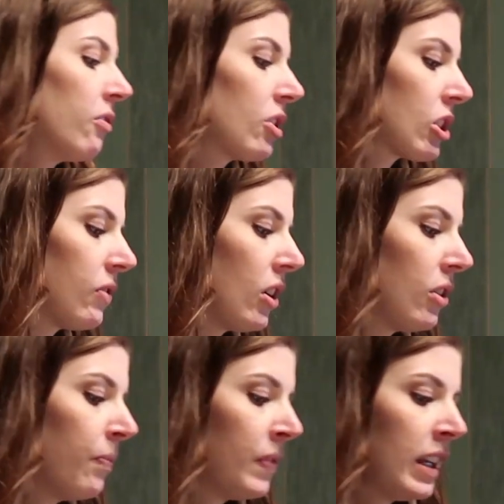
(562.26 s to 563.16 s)
First of
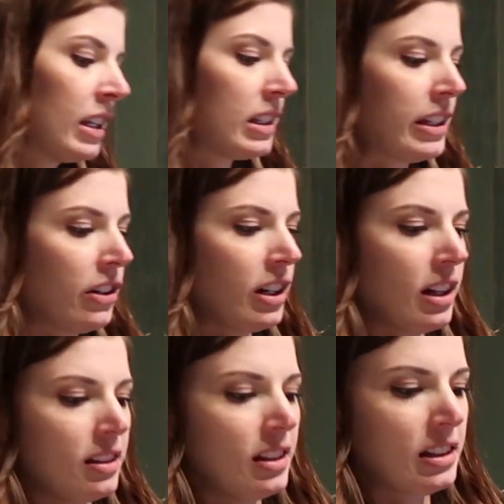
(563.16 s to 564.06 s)
all, Sarah
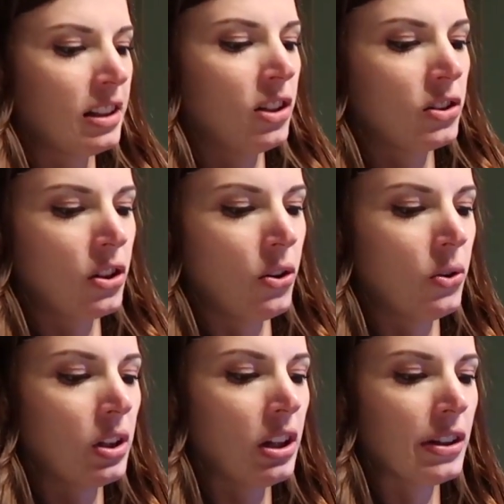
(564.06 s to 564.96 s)
got this
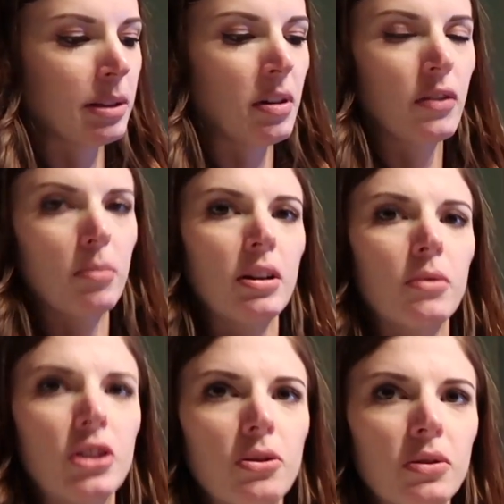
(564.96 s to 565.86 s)
totally awesome oven mitt
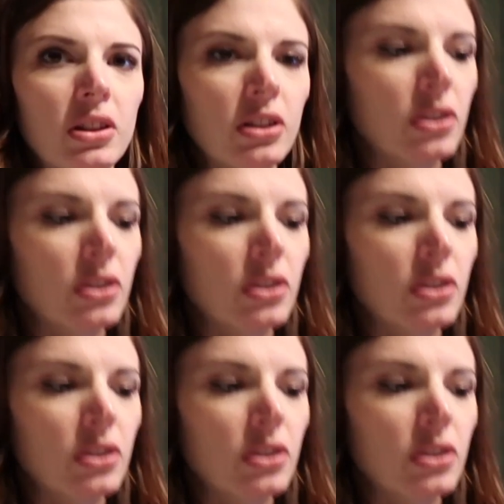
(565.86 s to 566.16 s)
when she was in a